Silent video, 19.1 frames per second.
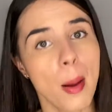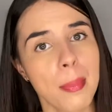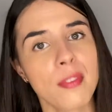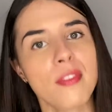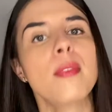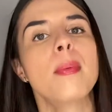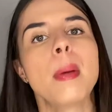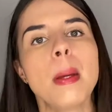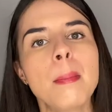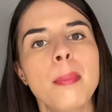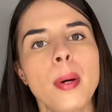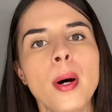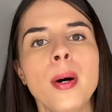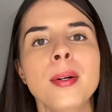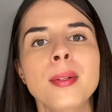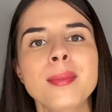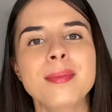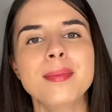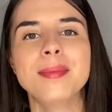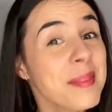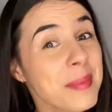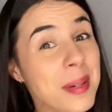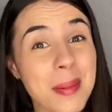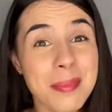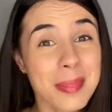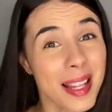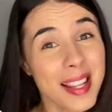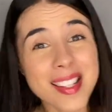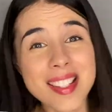of a pimple? Put
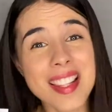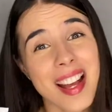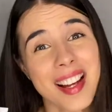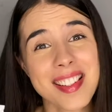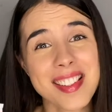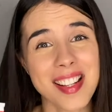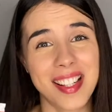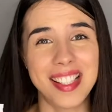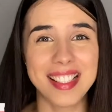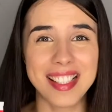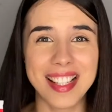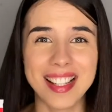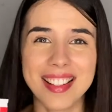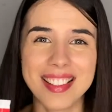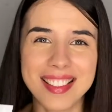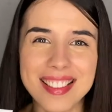Blistex on it.